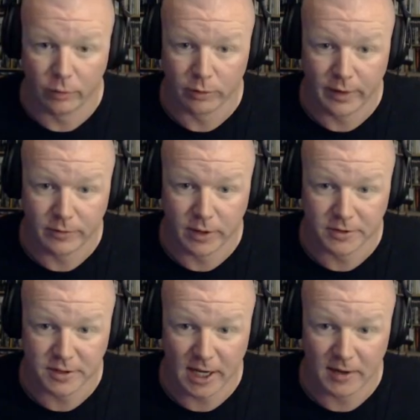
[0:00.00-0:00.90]
or 5
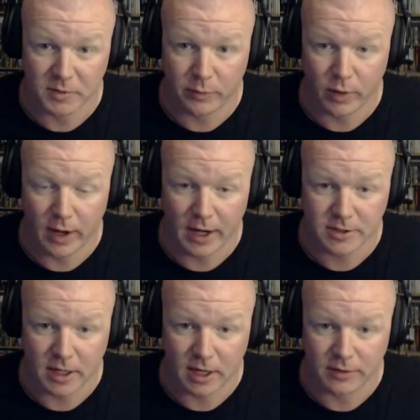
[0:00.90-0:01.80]
dozen times before I
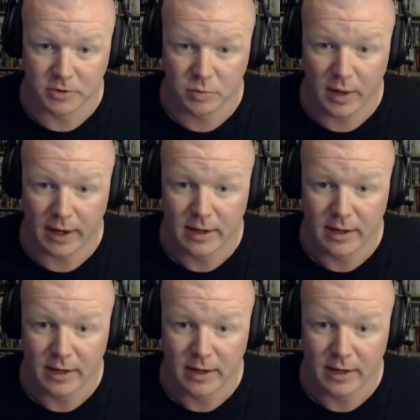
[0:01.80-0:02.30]
actually get this right.